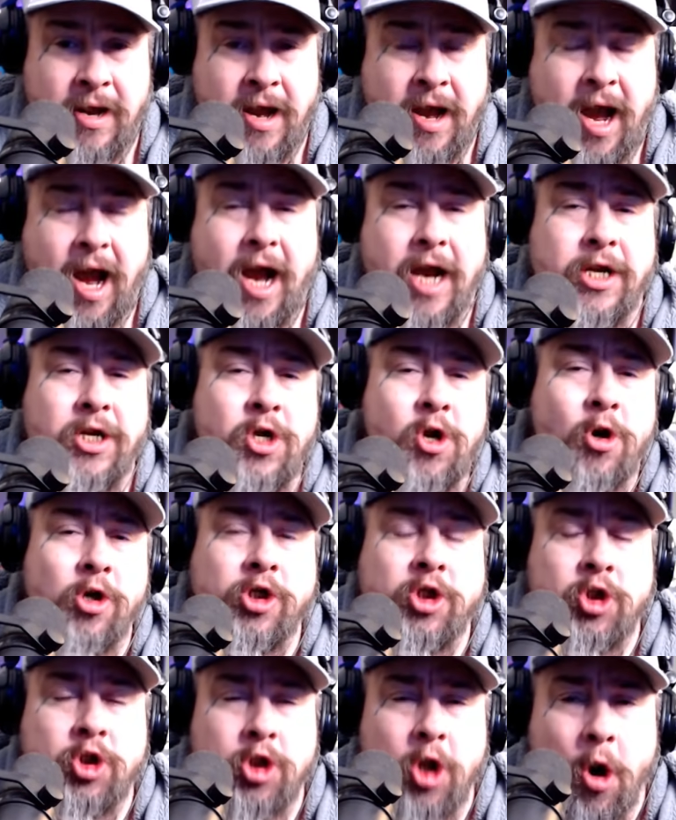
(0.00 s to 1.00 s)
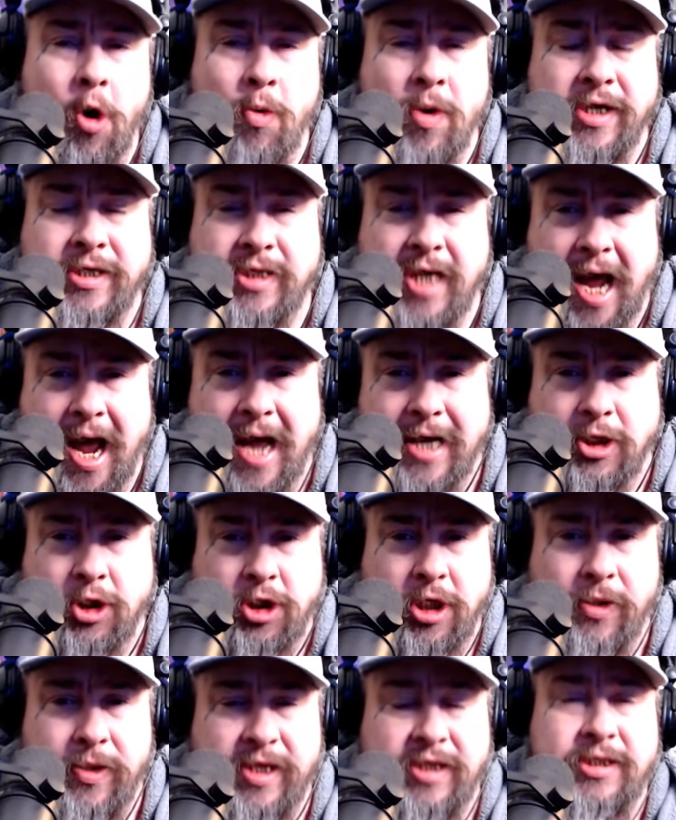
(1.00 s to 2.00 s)
and you're so attached to
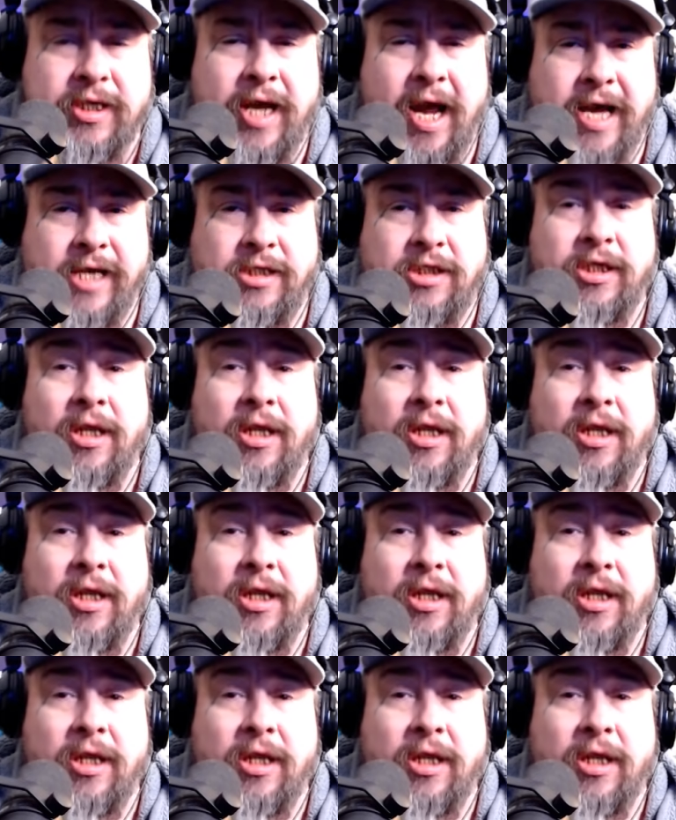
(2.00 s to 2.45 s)
this case,